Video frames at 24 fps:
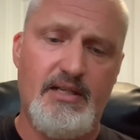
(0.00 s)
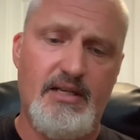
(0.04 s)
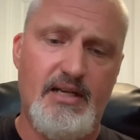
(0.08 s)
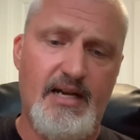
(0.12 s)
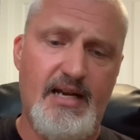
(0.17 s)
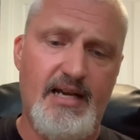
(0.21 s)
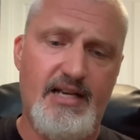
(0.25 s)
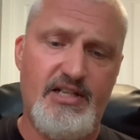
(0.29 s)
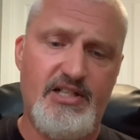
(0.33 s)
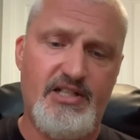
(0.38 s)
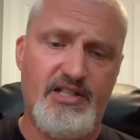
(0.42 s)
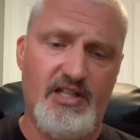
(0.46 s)

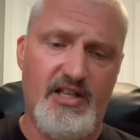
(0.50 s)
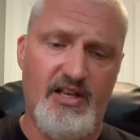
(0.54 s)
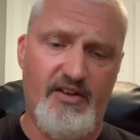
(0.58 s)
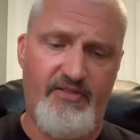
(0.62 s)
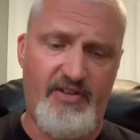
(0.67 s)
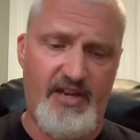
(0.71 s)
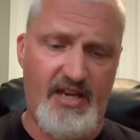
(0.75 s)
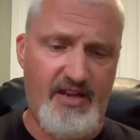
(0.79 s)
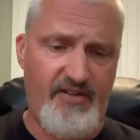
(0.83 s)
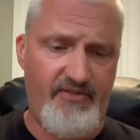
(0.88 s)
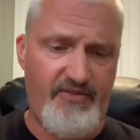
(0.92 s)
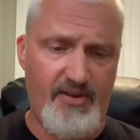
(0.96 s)
I just love
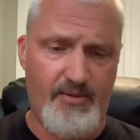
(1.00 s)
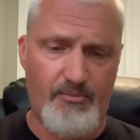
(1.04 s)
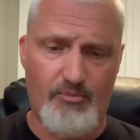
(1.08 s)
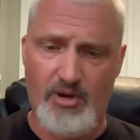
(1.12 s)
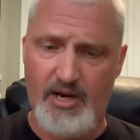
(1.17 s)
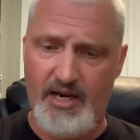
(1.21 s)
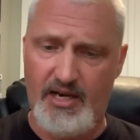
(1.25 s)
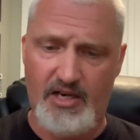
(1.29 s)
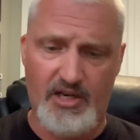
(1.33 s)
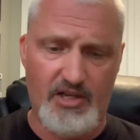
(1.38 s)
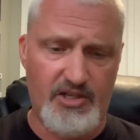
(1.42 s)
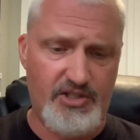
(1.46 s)
A F M
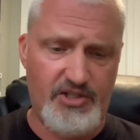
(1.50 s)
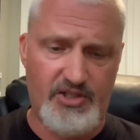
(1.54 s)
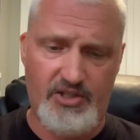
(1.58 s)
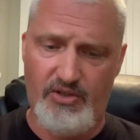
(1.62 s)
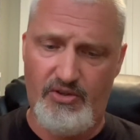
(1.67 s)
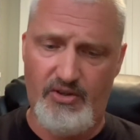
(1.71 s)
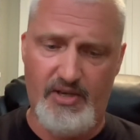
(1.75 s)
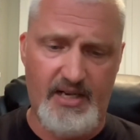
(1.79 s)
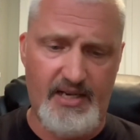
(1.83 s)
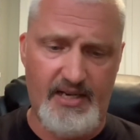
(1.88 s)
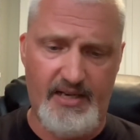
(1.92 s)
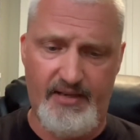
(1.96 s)
Records
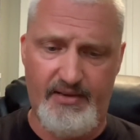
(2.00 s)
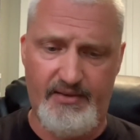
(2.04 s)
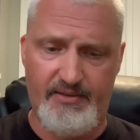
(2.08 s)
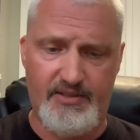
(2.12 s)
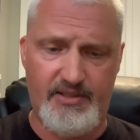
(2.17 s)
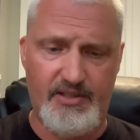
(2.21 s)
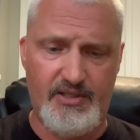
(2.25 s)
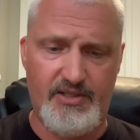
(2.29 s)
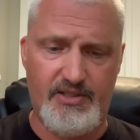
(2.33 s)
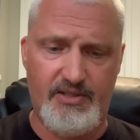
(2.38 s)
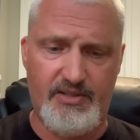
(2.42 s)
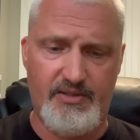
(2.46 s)
too. I uh,
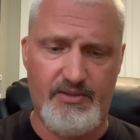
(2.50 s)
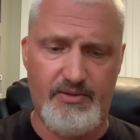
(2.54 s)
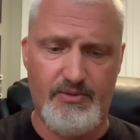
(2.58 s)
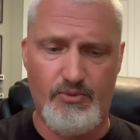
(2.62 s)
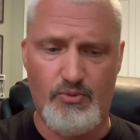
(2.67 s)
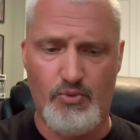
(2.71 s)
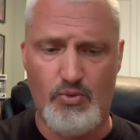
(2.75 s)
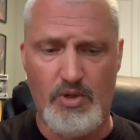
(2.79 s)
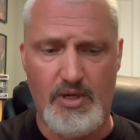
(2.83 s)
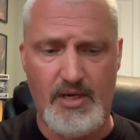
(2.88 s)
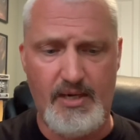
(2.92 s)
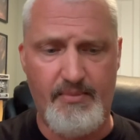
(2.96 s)
just,
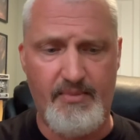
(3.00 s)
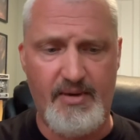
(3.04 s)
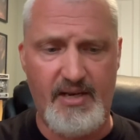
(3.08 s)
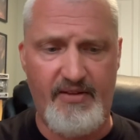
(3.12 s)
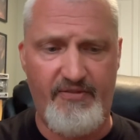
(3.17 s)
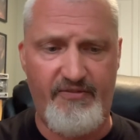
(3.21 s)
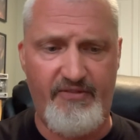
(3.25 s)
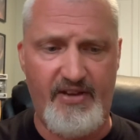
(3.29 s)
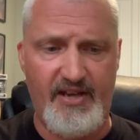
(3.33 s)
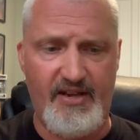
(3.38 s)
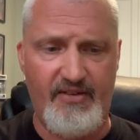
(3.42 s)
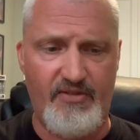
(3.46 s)
one of my
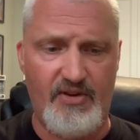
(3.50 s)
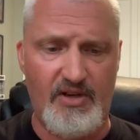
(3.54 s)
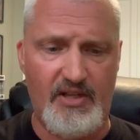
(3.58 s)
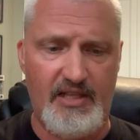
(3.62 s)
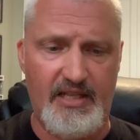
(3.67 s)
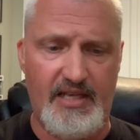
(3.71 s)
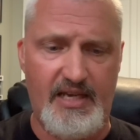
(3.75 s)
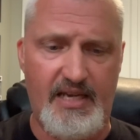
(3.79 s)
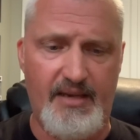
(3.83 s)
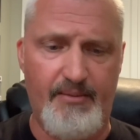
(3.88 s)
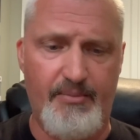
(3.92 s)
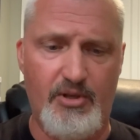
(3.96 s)
favorite
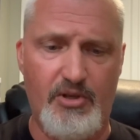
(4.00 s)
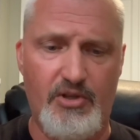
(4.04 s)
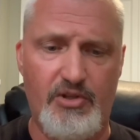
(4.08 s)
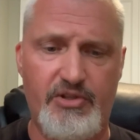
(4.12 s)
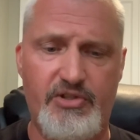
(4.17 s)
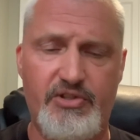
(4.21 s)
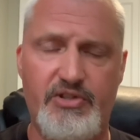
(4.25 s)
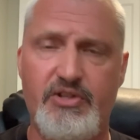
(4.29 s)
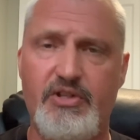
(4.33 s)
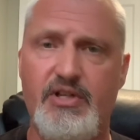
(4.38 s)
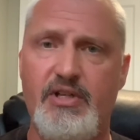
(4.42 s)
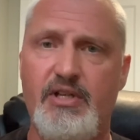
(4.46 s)
labels.